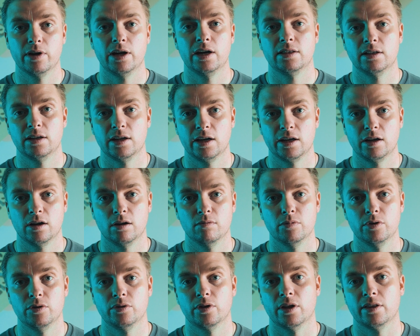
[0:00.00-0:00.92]
Red at the
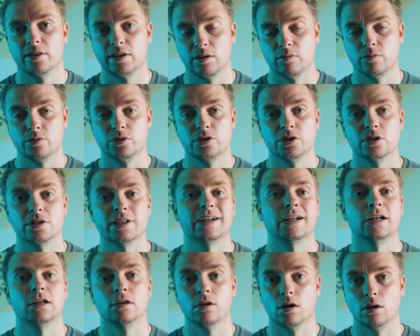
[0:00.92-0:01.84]
Nikon booth, I think, was just
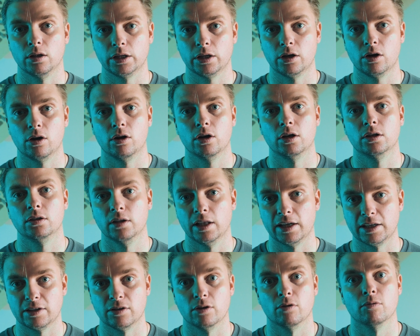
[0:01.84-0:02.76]
like a calling card,
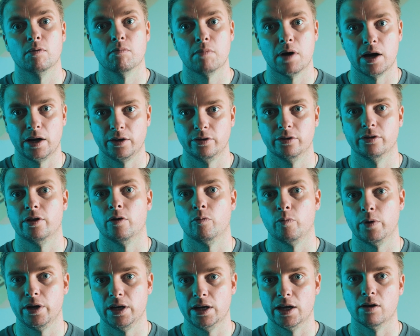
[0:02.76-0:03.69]
like a reminder
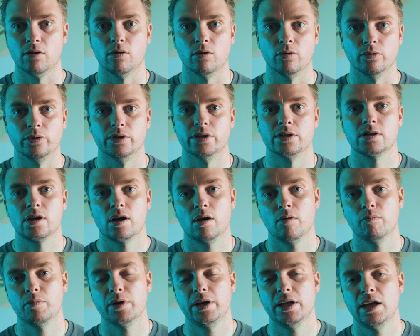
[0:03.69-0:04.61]
that we now own this
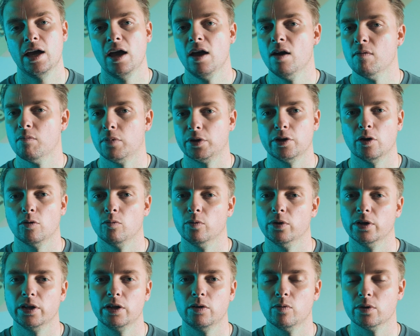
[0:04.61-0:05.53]
company, but there
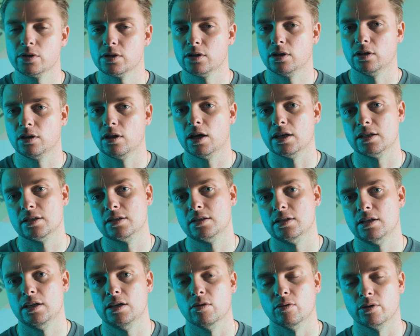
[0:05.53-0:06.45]
really wasn't a lot to
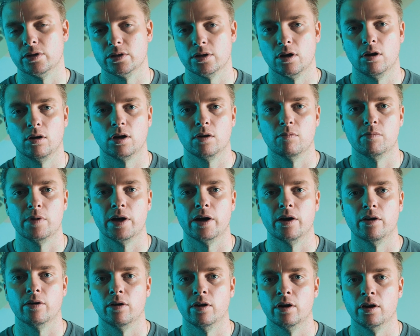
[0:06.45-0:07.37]
see or talk
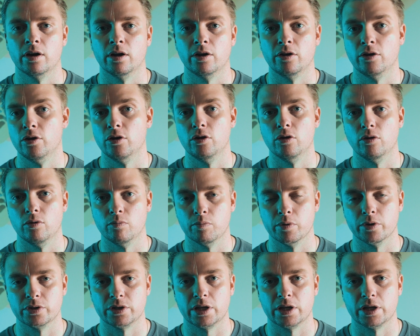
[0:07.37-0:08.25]
about new per